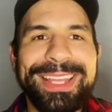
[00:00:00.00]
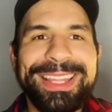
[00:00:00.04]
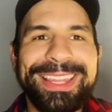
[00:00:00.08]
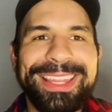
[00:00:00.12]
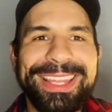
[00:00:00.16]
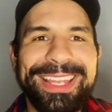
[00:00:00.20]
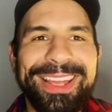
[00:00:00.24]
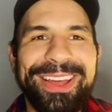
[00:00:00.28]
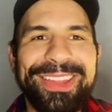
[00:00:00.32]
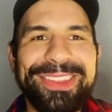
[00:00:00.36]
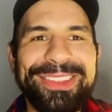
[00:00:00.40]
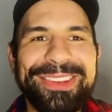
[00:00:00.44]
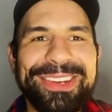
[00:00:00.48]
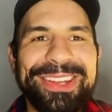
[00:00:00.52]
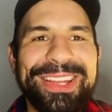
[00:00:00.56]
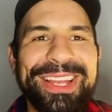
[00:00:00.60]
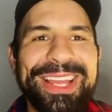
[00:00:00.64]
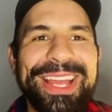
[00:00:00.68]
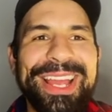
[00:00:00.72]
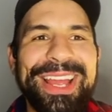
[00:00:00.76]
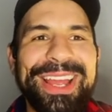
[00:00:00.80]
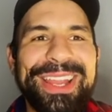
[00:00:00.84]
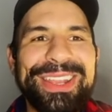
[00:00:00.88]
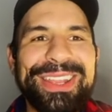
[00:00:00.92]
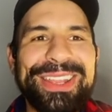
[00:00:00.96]
the other,
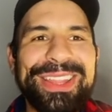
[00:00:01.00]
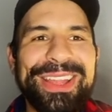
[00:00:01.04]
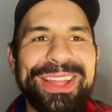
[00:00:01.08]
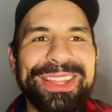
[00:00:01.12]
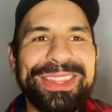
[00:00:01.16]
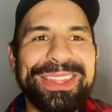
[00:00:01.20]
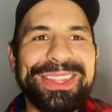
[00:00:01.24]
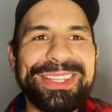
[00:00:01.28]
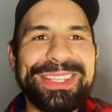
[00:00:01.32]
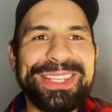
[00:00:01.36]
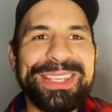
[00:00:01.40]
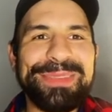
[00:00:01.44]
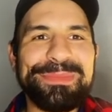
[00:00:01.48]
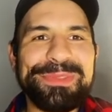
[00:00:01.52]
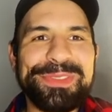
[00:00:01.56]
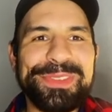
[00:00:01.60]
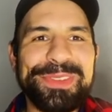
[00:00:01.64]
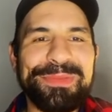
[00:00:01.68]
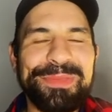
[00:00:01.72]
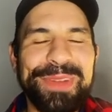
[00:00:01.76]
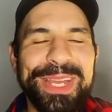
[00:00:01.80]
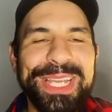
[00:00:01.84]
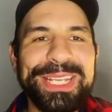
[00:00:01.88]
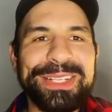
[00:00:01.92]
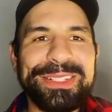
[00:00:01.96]
not the teams
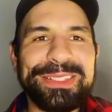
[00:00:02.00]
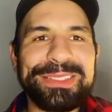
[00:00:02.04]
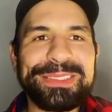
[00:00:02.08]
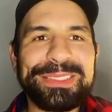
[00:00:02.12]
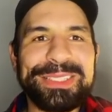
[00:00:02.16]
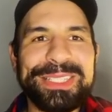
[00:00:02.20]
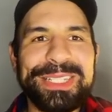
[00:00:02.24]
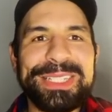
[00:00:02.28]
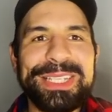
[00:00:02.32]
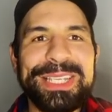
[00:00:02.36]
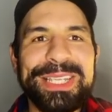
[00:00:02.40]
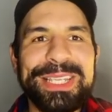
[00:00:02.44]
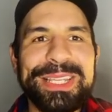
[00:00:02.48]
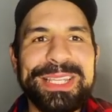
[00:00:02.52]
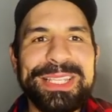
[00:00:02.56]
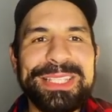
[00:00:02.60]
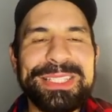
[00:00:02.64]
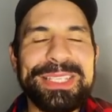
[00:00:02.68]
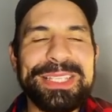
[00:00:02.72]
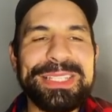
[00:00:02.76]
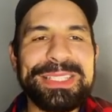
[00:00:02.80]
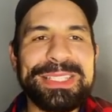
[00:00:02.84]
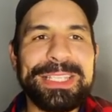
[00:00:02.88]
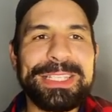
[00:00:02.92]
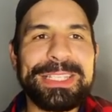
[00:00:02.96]
of Michaels. The team,
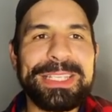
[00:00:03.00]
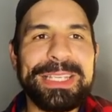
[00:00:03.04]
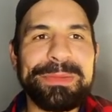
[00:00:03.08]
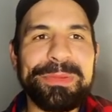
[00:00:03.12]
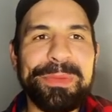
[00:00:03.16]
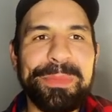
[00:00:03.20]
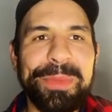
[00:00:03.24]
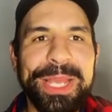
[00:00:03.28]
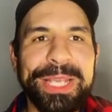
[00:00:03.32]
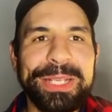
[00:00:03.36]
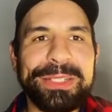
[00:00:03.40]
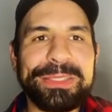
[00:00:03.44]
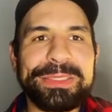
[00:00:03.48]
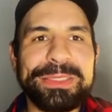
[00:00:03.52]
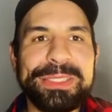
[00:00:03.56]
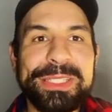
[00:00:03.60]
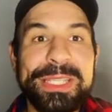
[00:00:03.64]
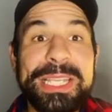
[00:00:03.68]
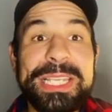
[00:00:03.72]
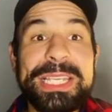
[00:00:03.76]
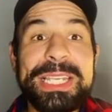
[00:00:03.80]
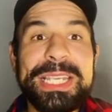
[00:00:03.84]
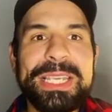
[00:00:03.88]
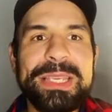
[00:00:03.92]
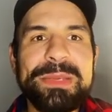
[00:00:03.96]
this is the team of Michaels.
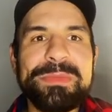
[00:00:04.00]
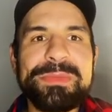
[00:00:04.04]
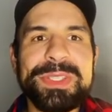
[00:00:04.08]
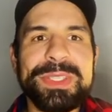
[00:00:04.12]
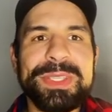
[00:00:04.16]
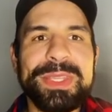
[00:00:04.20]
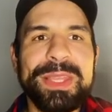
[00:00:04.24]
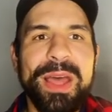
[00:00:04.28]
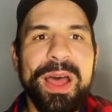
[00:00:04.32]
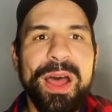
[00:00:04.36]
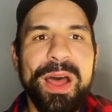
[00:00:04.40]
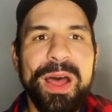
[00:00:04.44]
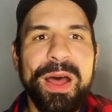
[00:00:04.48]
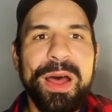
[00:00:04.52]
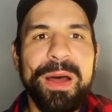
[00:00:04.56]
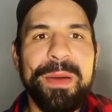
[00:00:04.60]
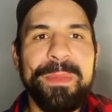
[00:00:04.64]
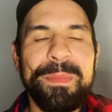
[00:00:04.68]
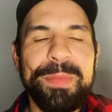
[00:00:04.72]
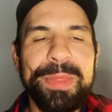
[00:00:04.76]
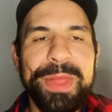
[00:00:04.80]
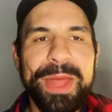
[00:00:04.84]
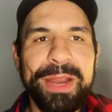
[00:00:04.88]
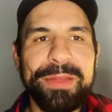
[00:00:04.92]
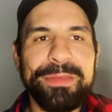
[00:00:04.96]
The teams
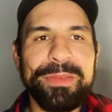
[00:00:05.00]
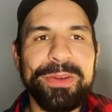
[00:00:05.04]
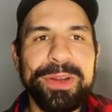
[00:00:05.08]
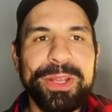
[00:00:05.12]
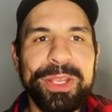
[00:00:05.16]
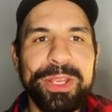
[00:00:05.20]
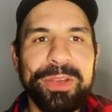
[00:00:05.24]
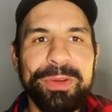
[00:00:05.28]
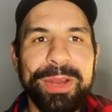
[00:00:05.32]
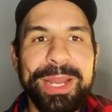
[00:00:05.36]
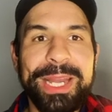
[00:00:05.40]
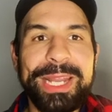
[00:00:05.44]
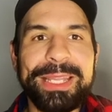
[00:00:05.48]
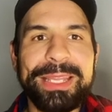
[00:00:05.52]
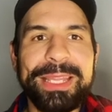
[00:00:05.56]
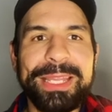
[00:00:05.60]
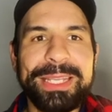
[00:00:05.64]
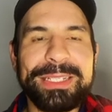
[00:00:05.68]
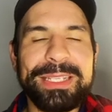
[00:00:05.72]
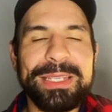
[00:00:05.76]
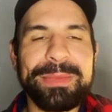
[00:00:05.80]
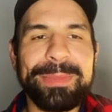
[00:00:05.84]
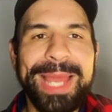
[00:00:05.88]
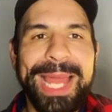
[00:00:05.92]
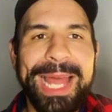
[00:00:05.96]
um, that I've already created,
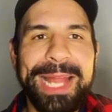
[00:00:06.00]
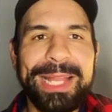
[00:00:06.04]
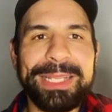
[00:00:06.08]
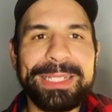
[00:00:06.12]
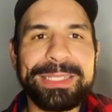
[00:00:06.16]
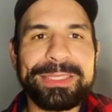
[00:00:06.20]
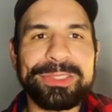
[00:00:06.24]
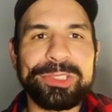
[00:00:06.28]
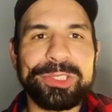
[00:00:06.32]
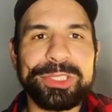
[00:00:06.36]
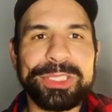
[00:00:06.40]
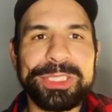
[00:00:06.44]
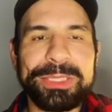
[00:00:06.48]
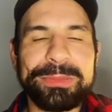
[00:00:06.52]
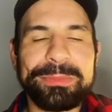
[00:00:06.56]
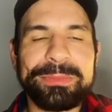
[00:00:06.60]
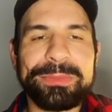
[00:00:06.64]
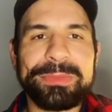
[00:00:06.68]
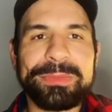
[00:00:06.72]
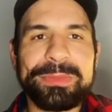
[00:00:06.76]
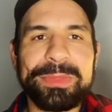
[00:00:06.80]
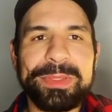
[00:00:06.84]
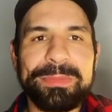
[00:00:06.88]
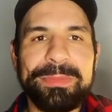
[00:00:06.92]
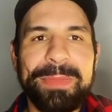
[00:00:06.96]
like Team Alex or
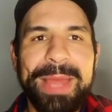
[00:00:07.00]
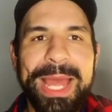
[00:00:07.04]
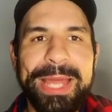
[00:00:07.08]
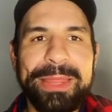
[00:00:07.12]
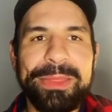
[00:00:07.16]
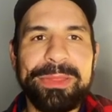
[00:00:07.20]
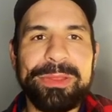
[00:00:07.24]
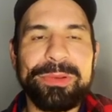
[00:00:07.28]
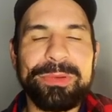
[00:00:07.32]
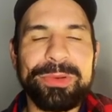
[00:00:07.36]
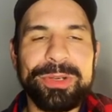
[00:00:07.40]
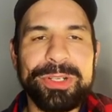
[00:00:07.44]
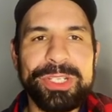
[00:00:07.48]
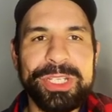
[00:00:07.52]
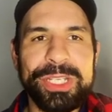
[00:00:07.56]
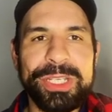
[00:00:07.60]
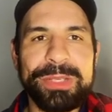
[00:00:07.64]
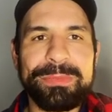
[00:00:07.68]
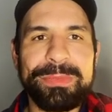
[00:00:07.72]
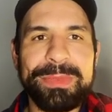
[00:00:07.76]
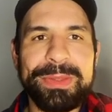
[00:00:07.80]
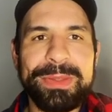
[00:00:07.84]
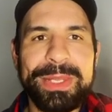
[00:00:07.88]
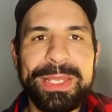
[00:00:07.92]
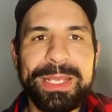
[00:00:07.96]
Team Matthew or
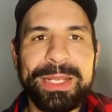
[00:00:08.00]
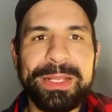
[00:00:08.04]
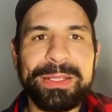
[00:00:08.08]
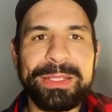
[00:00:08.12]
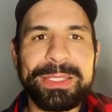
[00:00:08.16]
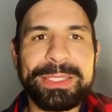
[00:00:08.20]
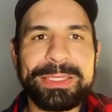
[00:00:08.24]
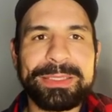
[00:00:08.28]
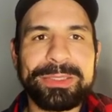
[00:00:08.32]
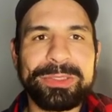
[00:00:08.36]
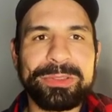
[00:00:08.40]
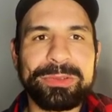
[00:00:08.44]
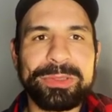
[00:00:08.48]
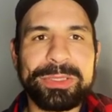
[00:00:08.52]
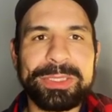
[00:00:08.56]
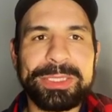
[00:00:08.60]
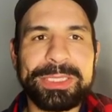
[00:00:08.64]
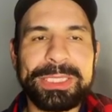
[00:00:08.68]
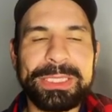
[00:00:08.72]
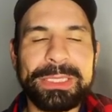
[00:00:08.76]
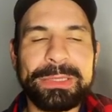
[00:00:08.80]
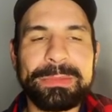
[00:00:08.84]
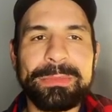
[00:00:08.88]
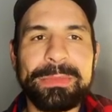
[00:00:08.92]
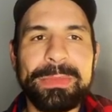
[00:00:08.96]
Team Nicholas or
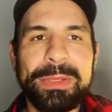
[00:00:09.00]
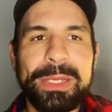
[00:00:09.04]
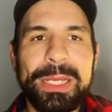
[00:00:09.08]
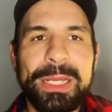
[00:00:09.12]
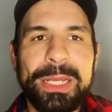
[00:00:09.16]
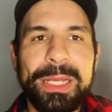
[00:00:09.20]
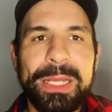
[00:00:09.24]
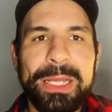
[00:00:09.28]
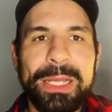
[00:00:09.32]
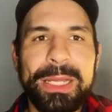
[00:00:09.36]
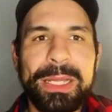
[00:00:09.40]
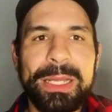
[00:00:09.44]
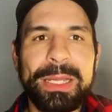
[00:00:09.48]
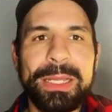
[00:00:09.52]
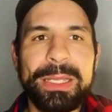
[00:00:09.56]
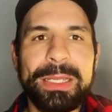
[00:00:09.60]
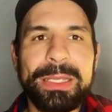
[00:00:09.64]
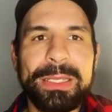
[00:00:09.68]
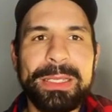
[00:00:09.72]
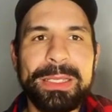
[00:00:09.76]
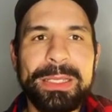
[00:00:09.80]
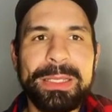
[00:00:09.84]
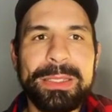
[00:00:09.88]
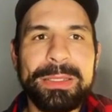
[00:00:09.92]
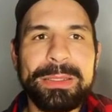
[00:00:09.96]
Team uh,
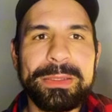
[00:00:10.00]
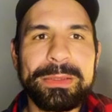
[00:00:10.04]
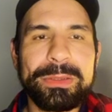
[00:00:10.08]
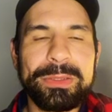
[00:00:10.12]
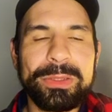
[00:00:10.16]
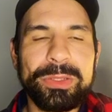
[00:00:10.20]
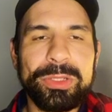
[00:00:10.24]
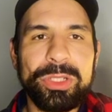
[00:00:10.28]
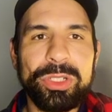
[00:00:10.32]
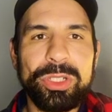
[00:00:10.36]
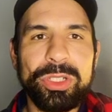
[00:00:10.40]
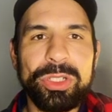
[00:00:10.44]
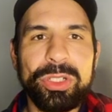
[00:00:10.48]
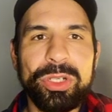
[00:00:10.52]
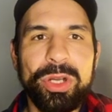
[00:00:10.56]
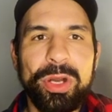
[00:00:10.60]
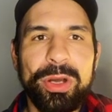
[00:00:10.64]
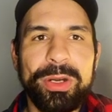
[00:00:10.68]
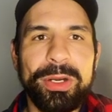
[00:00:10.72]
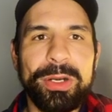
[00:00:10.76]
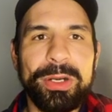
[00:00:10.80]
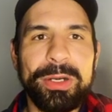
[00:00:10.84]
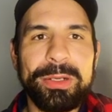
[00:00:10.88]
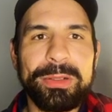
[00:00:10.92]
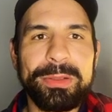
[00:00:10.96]

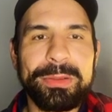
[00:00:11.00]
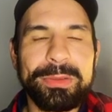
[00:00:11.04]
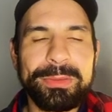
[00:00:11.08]
Connor